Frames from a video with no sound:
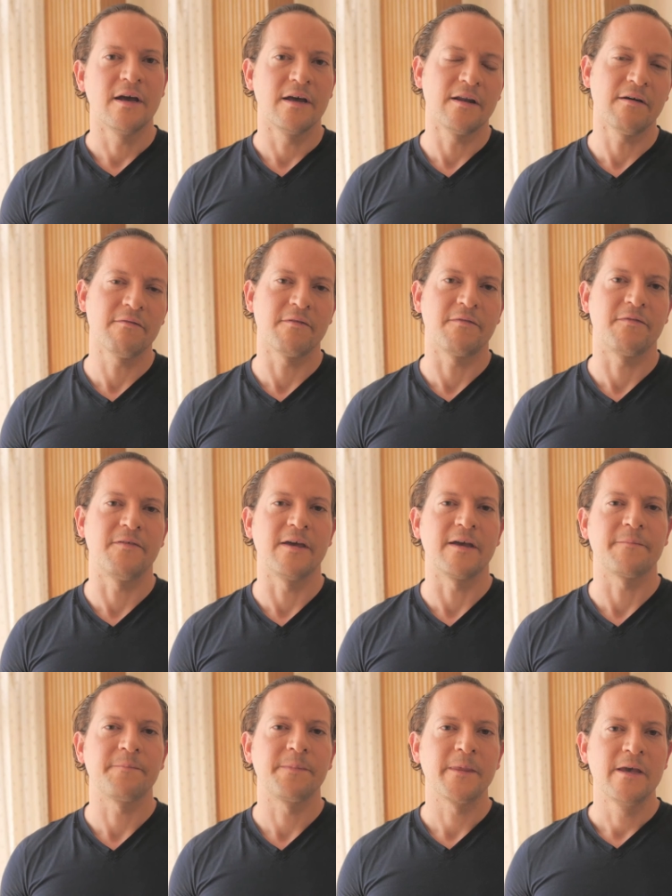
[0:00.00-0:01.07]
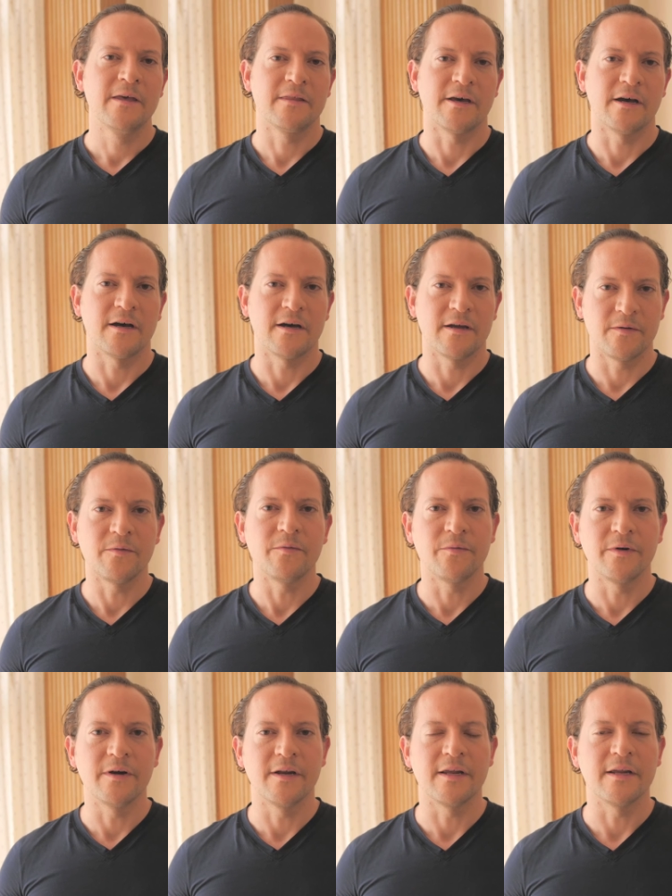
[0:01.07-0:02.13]
Another thing that I
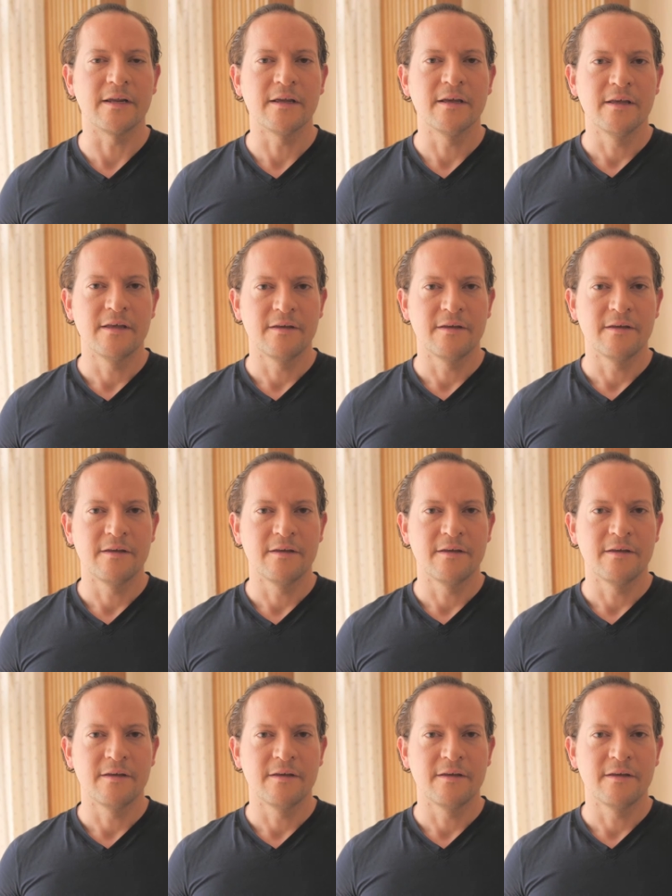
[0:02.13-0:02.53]
really